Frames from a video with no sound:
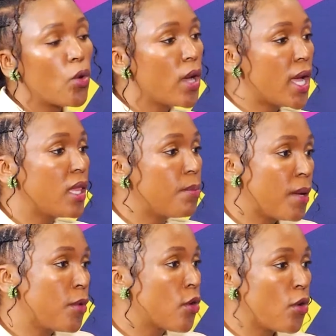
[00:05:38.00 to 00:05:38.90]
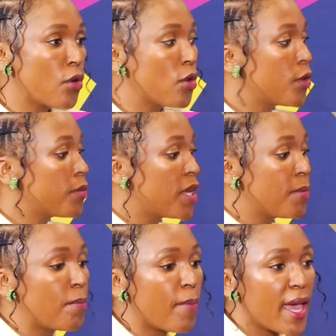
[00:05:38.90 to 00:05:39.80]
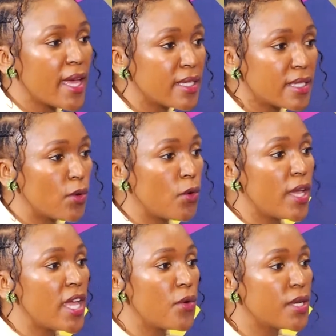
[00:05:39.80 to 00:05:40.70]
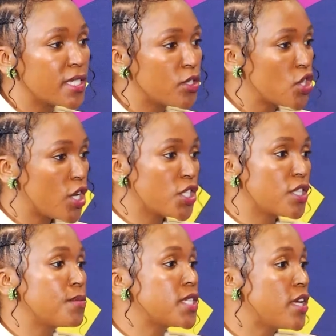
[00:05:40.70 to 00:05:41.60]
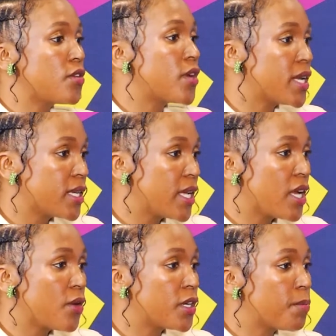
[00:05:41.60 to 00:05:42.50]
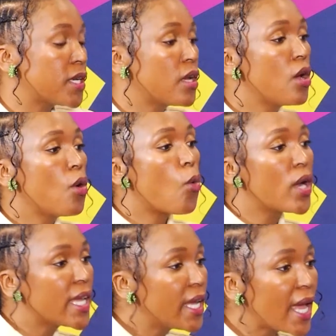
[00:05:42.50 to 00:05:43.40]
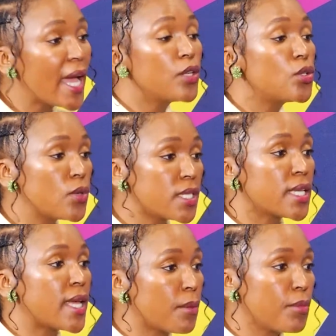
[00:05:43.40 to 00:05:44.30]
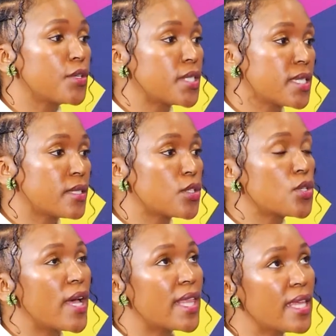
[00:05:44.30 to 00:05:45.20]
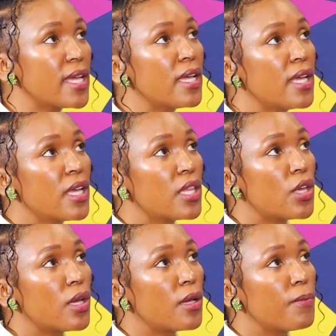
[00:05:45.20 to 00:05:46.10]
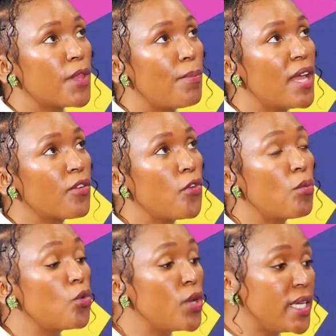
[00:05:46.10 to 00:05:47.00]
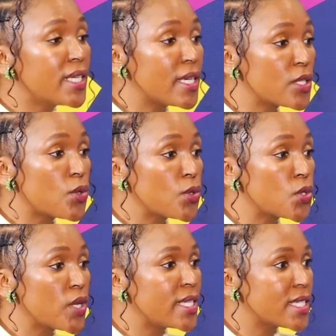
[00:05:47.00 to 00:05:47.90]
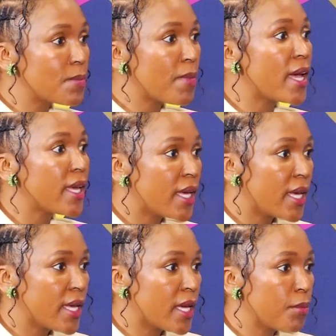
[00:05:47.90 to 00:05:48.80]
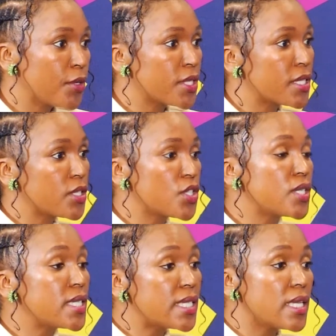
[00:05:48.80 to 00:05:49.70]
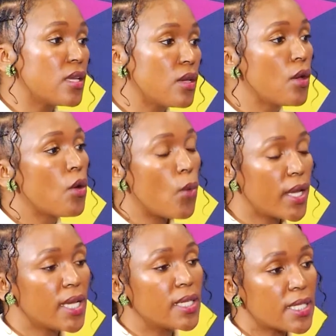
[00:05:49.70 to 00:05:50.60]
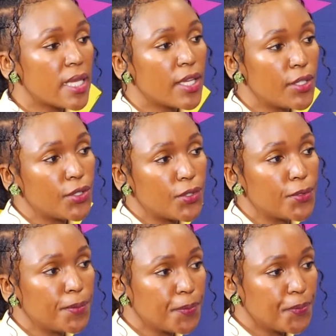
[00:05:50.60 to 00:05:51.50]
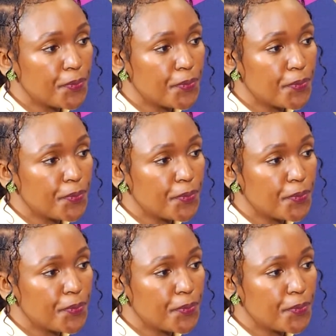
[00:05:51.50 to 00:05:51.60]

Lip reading: go help Abogogo with maybe bags or errands and charge them 10 Rand an errand? But what can I do as a young person? So I think the platform really does also inspire a young person to see what else they can do.